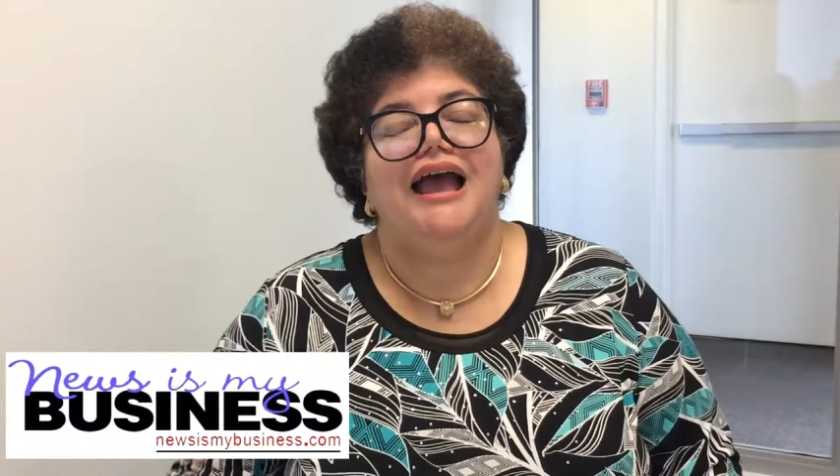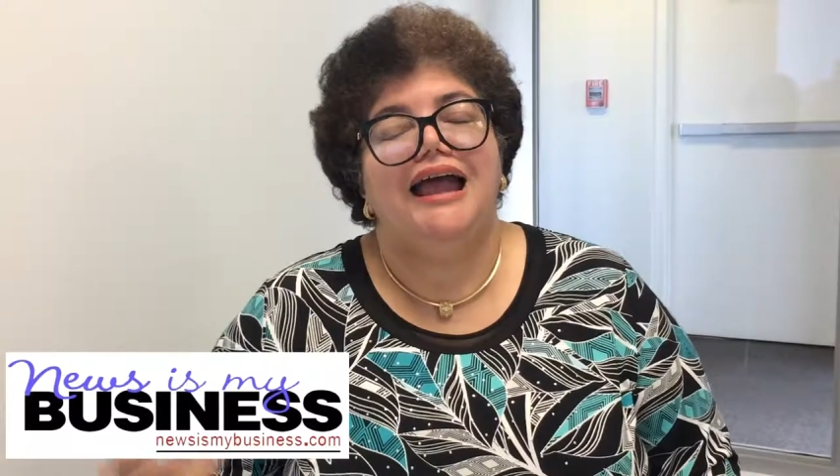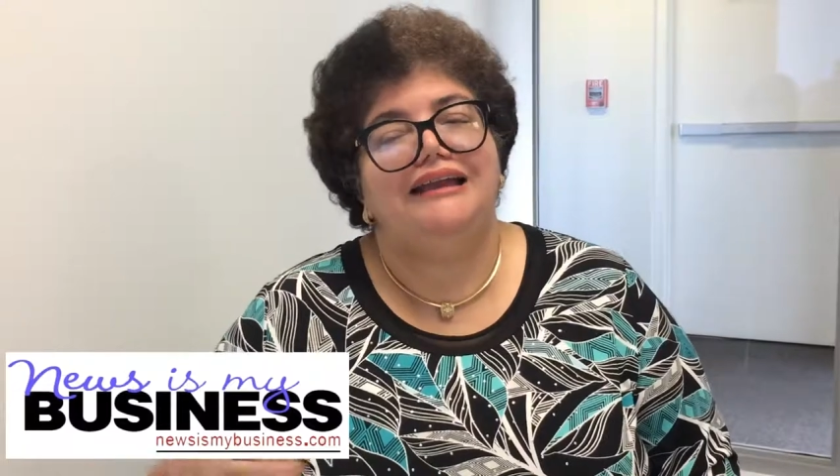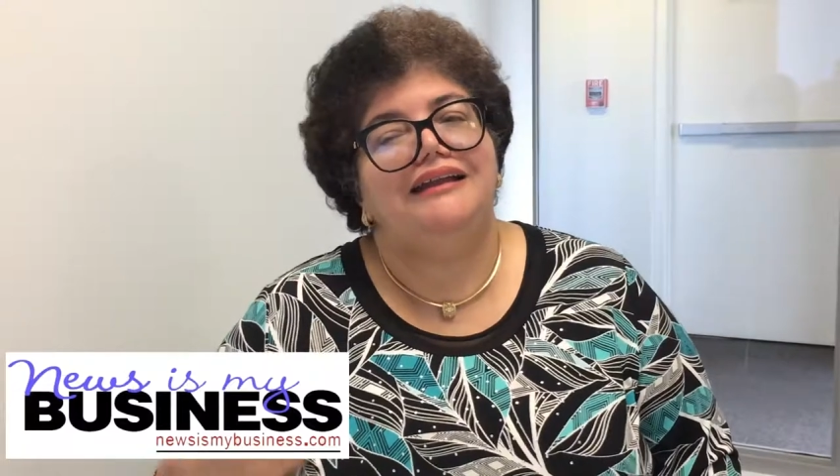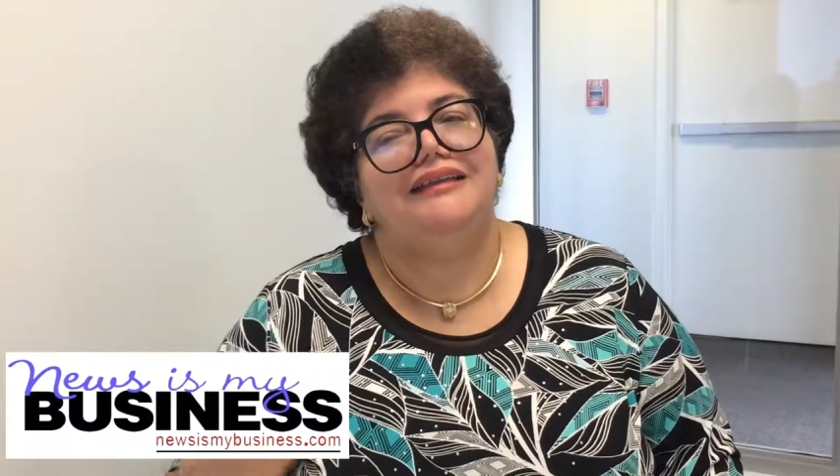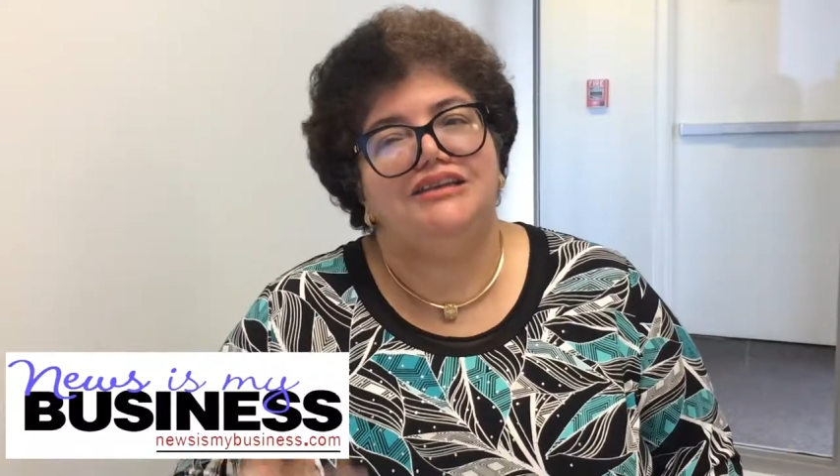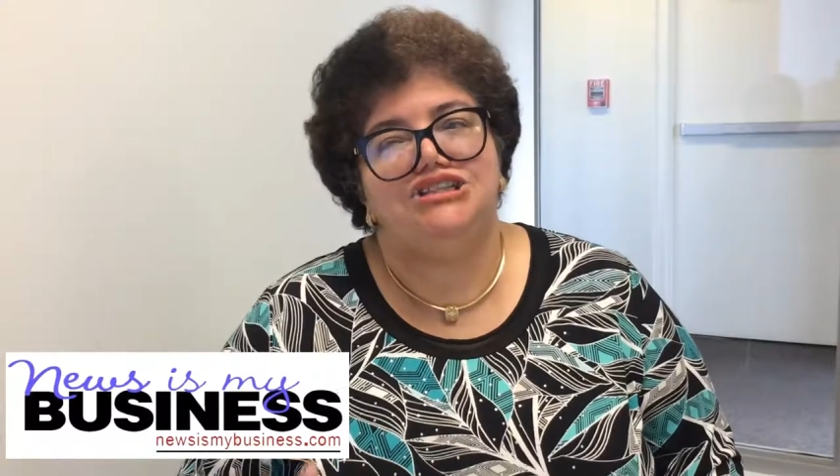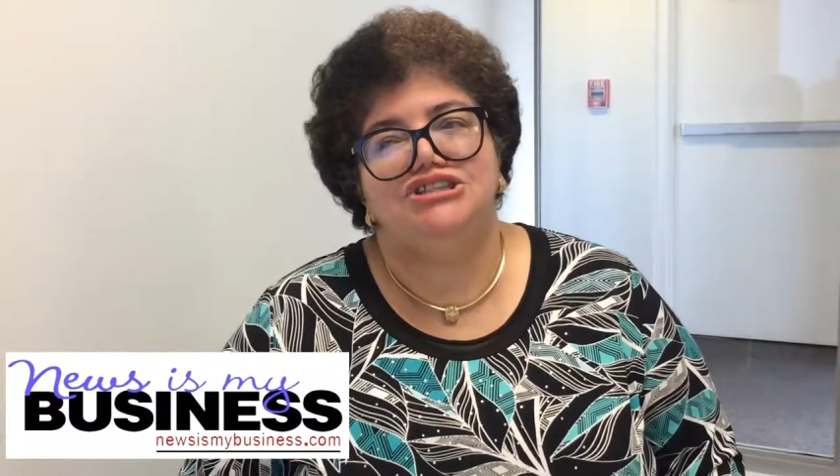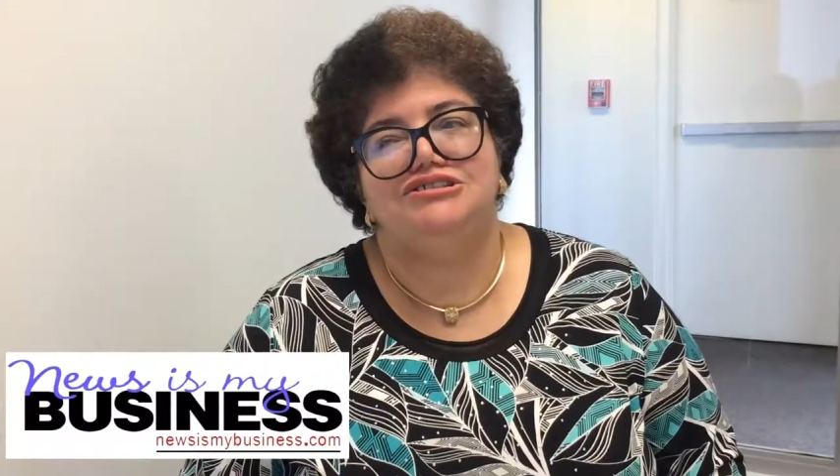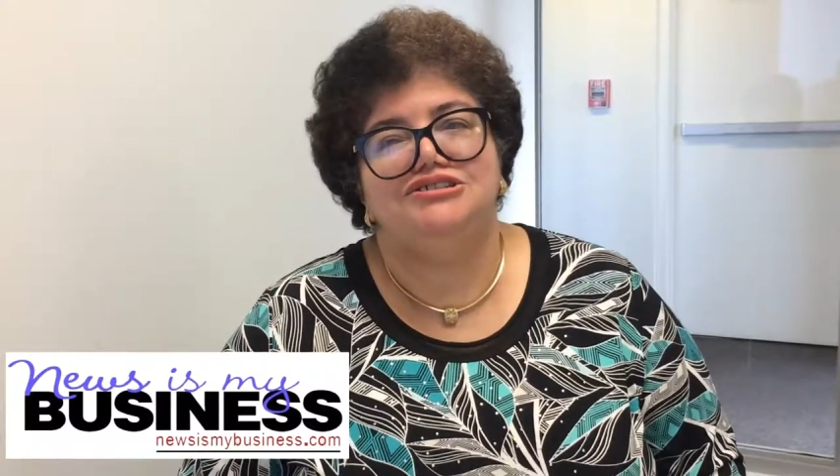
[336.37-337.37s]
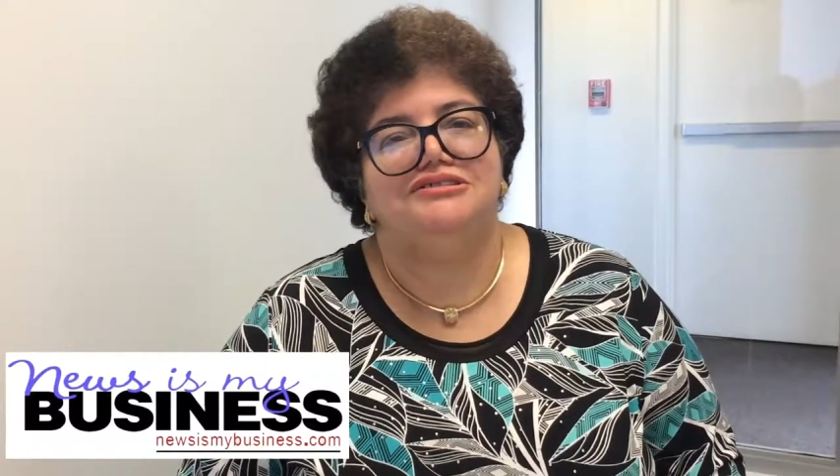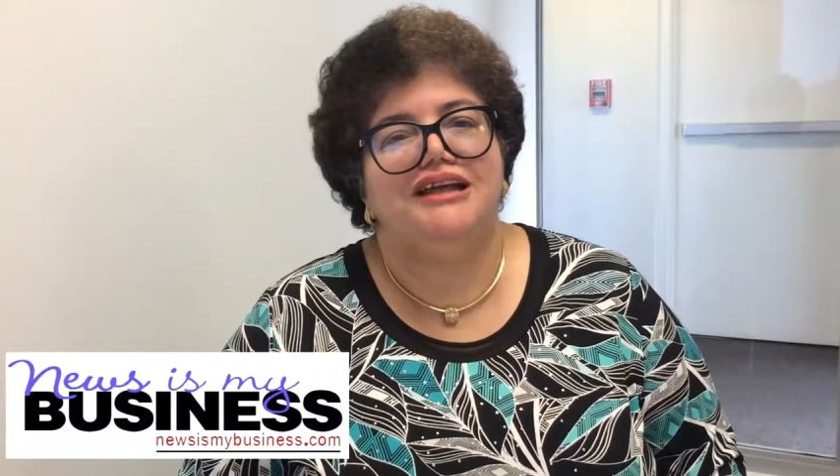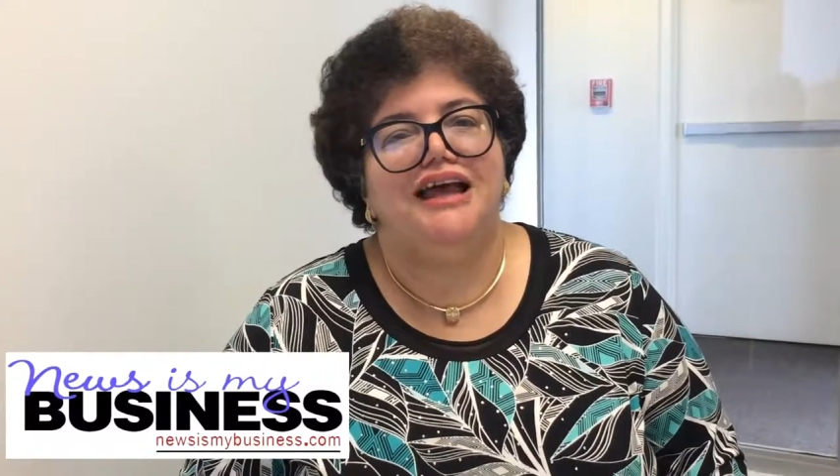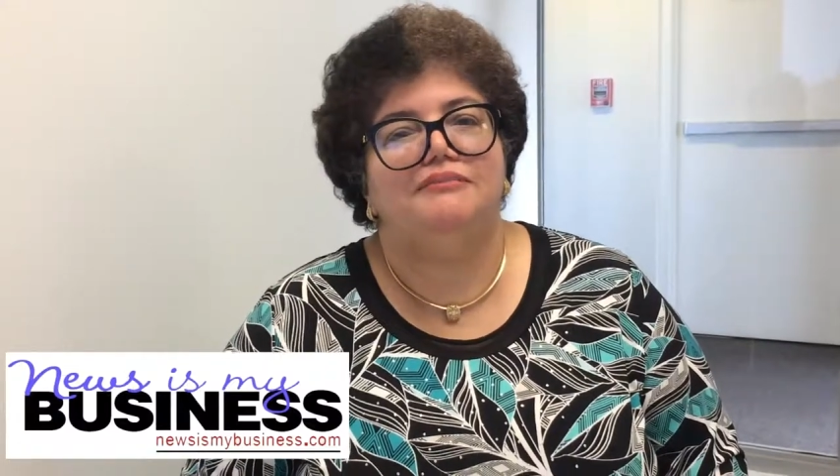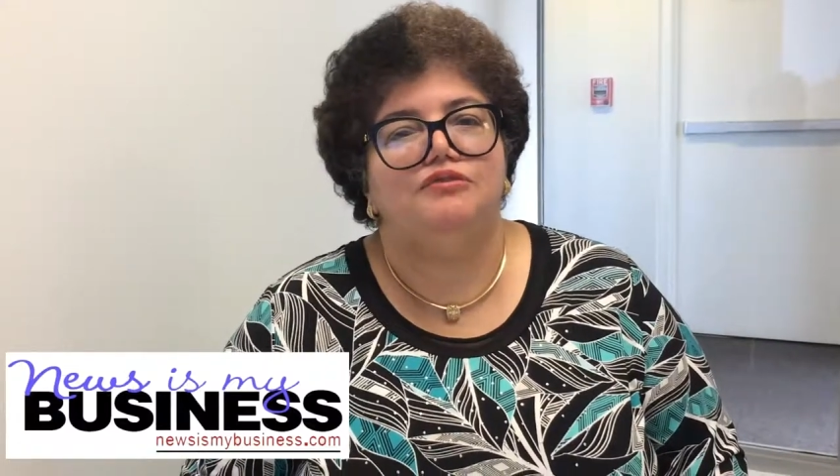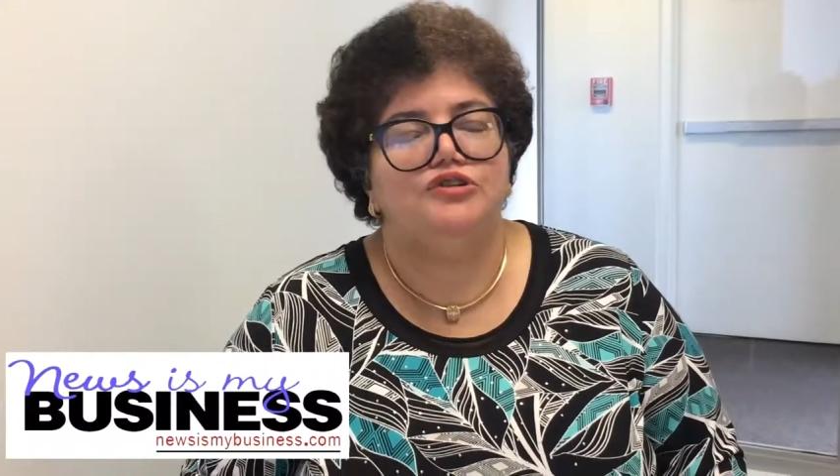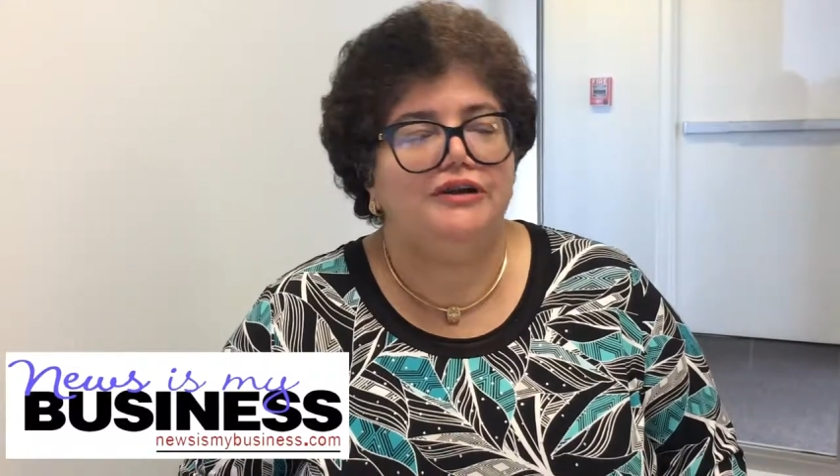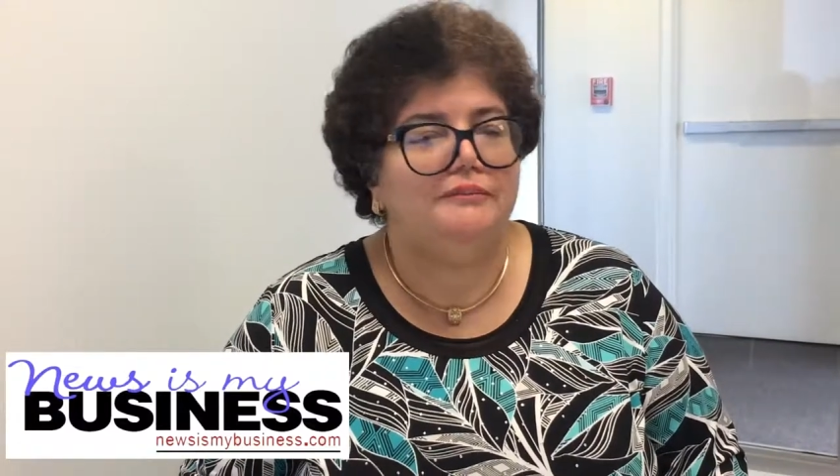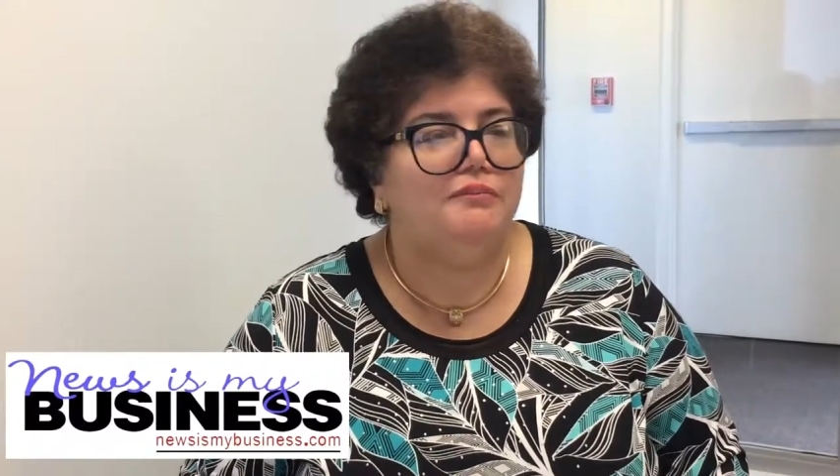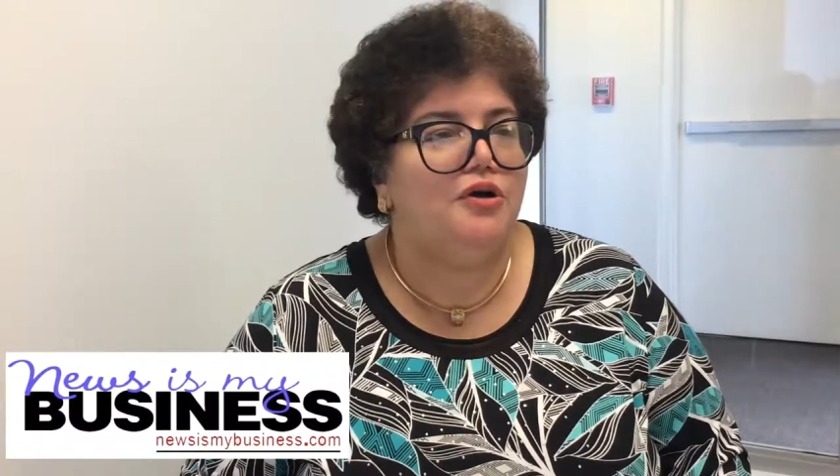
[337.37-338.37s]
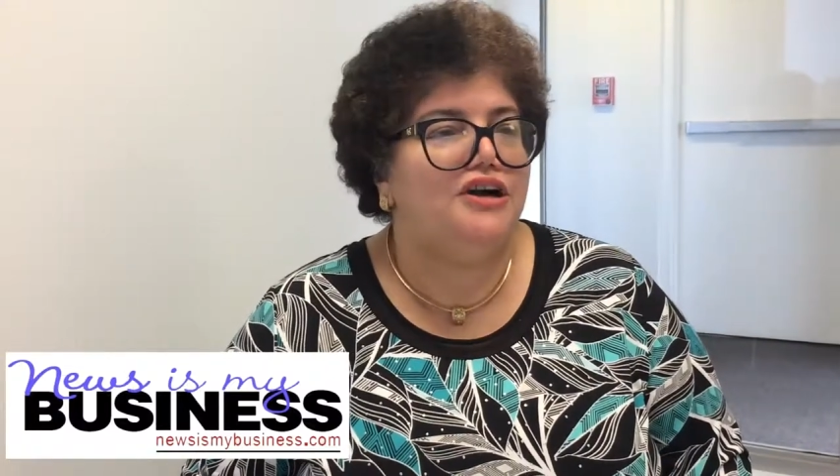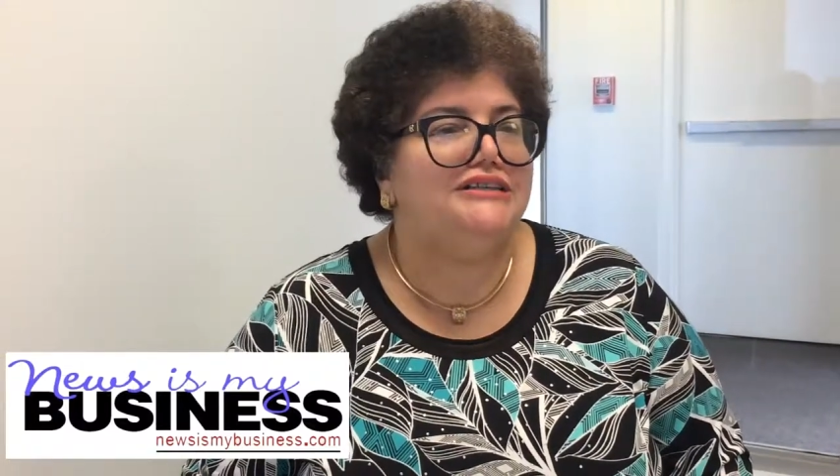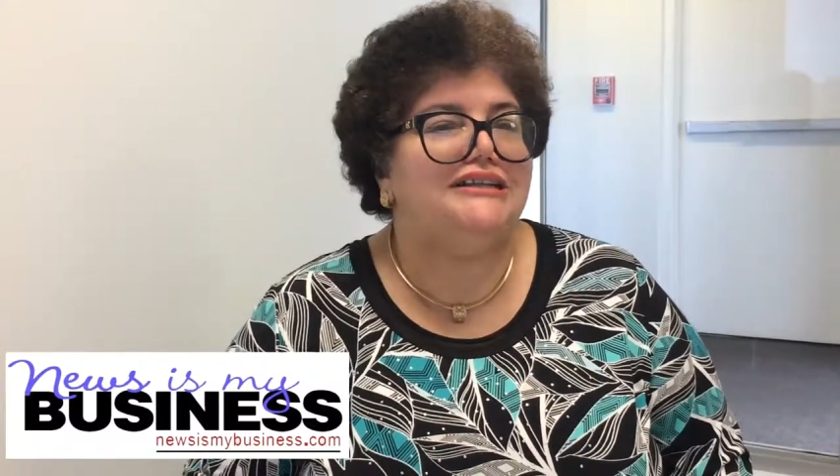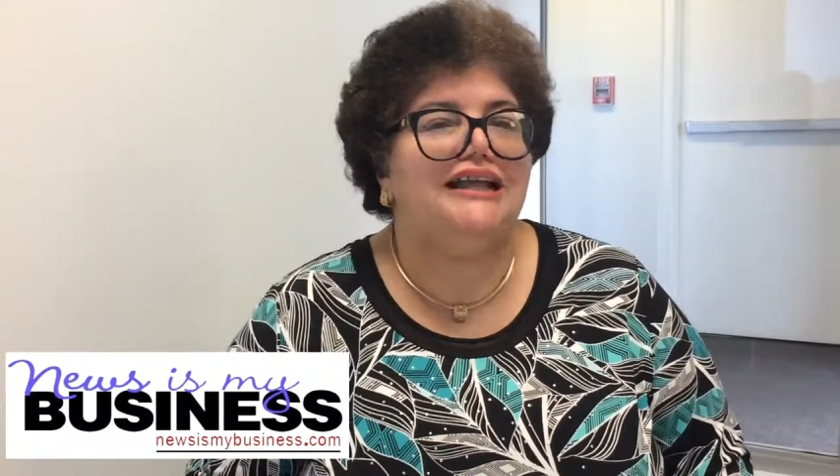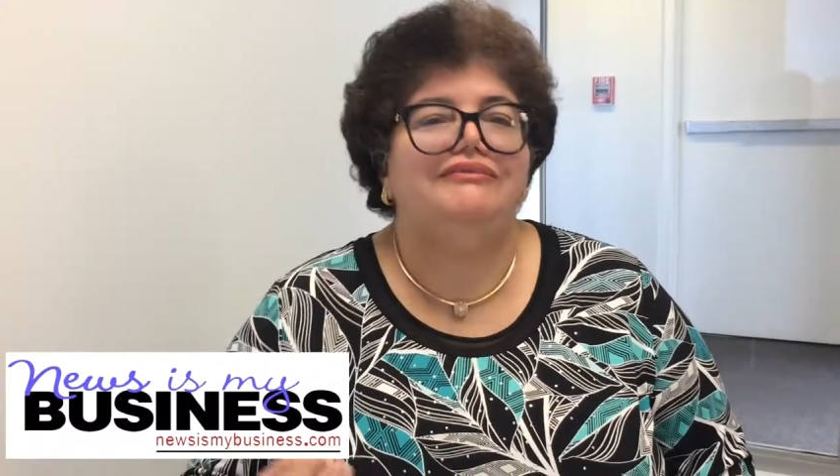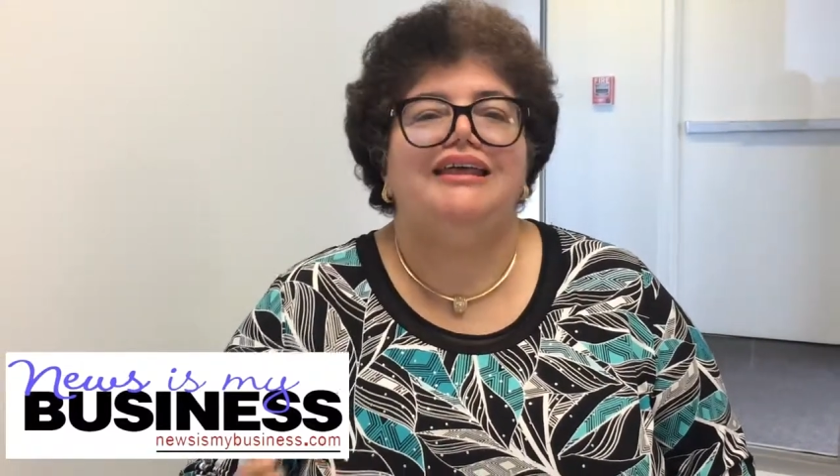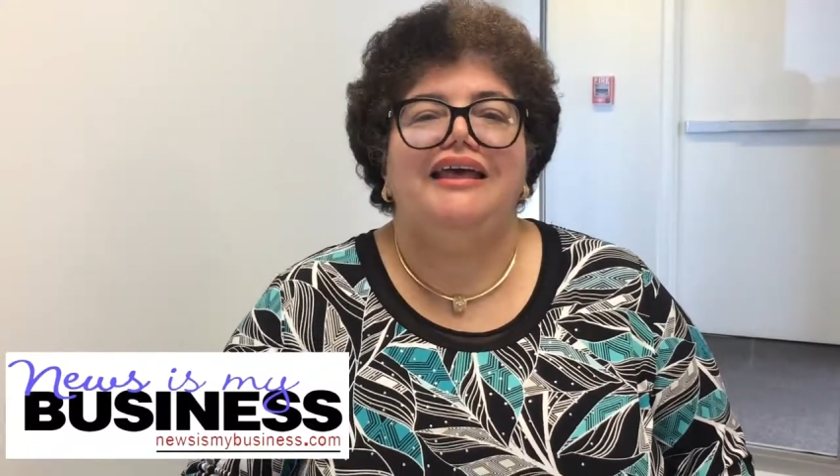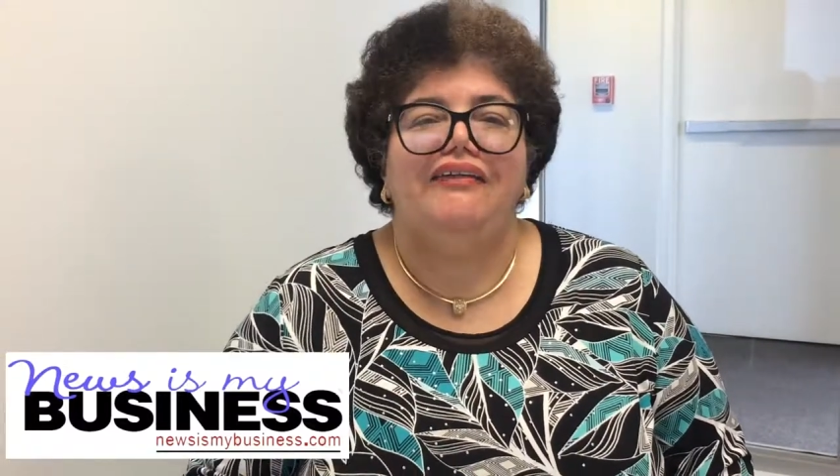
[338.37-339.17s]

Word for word: And in addition to that, more important,